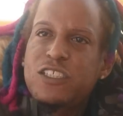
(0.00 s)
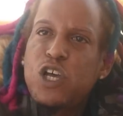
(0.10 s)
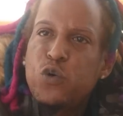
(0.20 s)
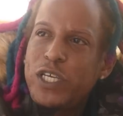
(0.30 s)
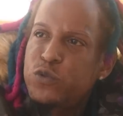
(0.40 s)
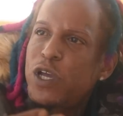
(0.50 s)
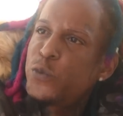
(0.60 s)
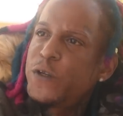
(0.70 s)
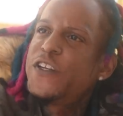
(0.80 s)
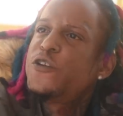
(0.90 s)
so I wait
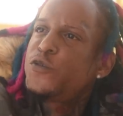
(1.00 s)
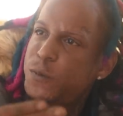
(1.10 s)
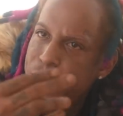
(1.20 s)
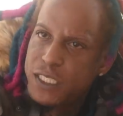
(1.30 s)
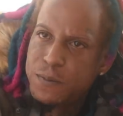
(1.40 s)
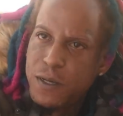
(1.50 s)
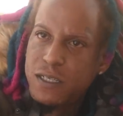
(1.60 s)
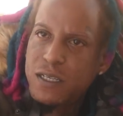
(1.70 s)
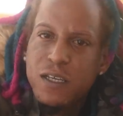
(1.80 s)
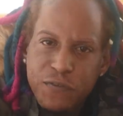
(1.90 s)
for the response back
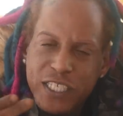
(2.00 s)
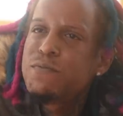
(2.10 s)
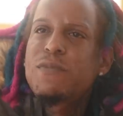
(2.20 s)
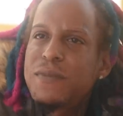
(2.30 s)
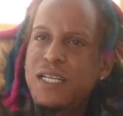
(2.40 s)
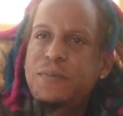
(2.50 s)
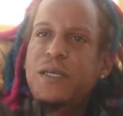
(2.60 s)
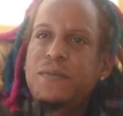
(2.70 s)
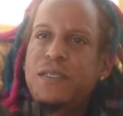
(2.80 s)
to give him back my laptop